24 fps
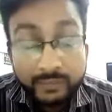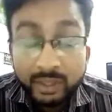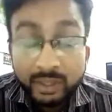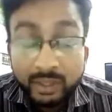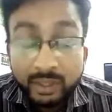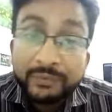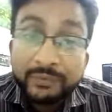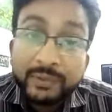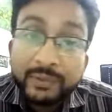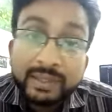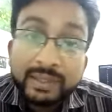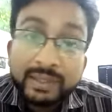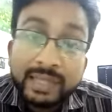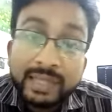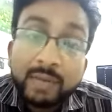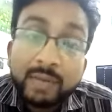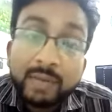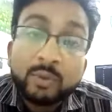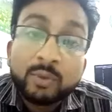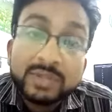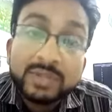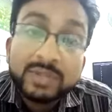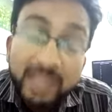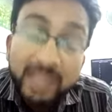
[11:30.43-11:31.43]
If they
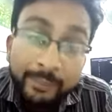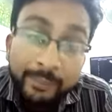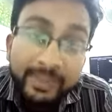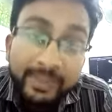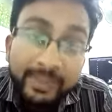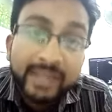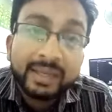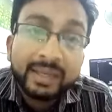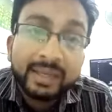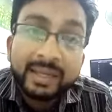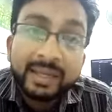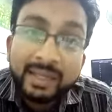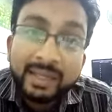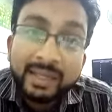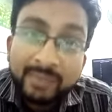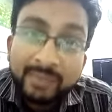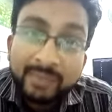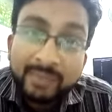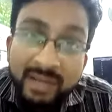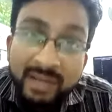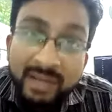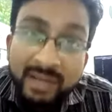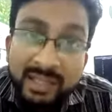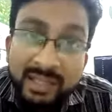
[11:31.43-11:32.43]
look septic in
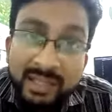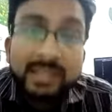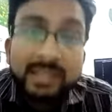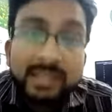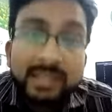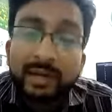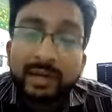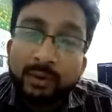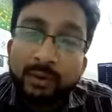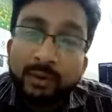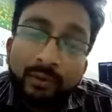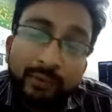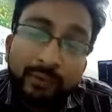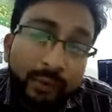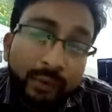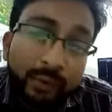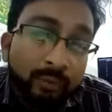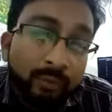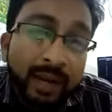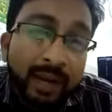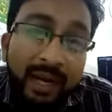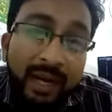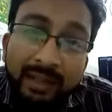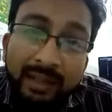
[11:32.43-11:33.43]
emergency, why don't we do
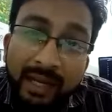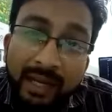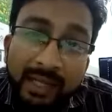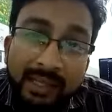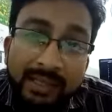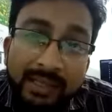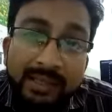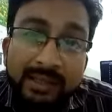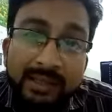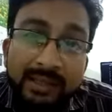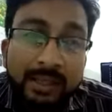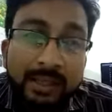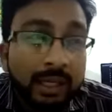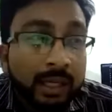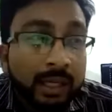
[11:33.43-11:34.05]
blood cultures?